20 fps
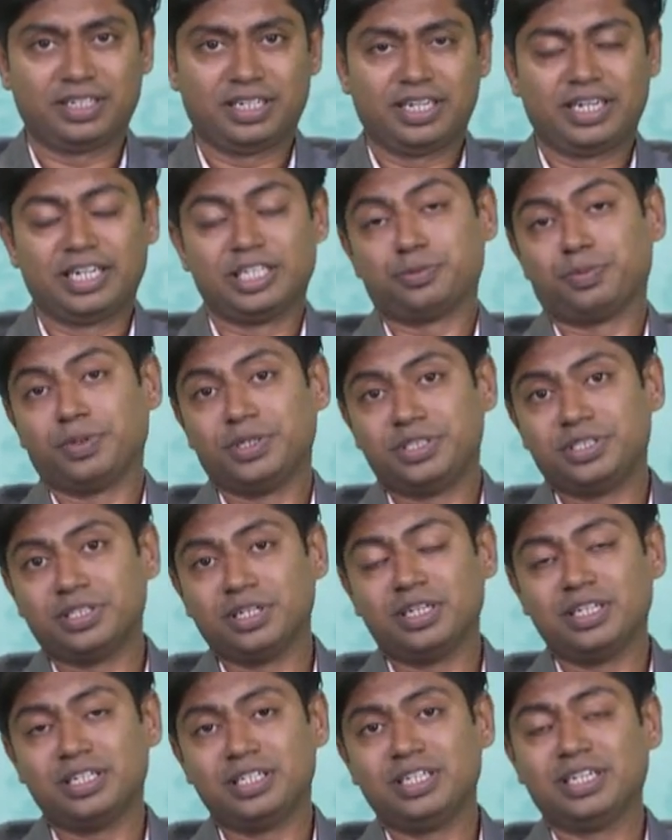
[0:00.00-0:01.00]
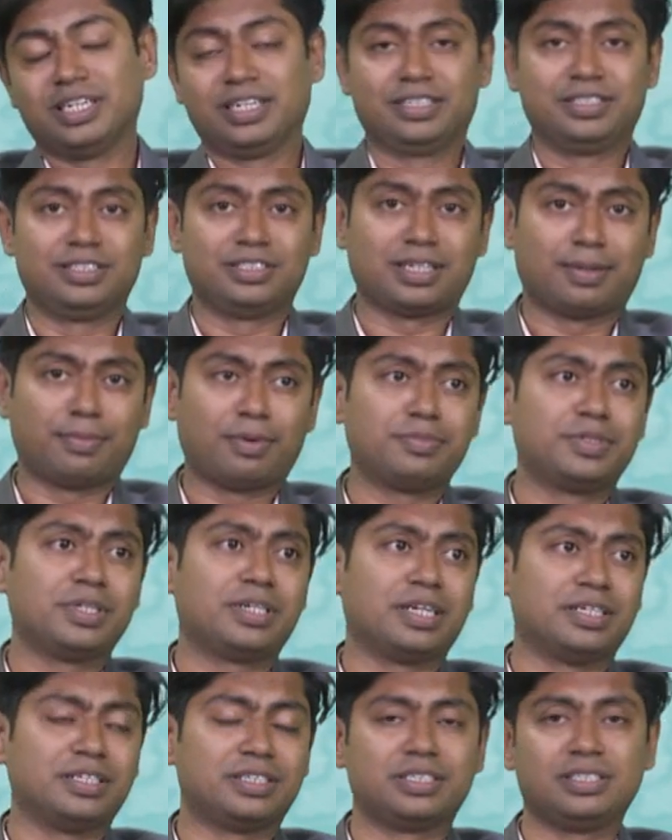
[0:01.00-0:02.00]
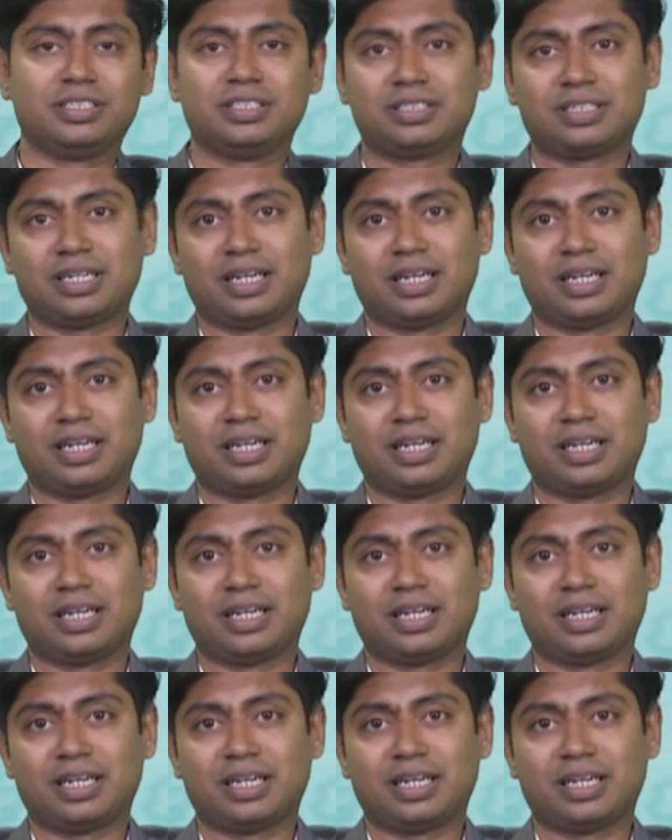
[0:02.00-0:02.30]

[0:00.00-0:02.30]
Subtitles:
Especially in some of the countries,